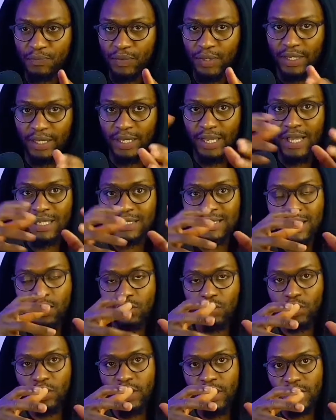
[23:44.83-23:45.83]
he has an
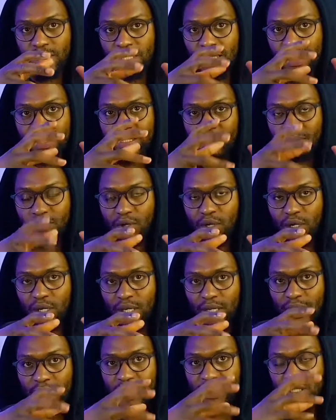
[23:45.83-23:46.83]
audience, he has a
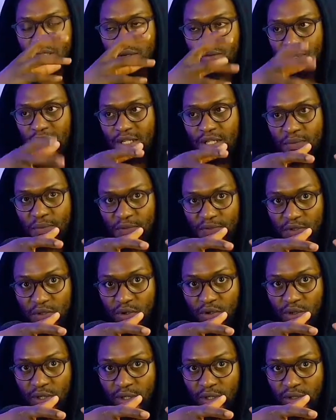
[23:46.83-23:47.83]
market, he has a grasp of his
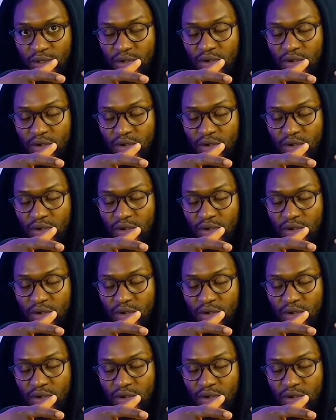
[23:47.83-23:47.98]
audience.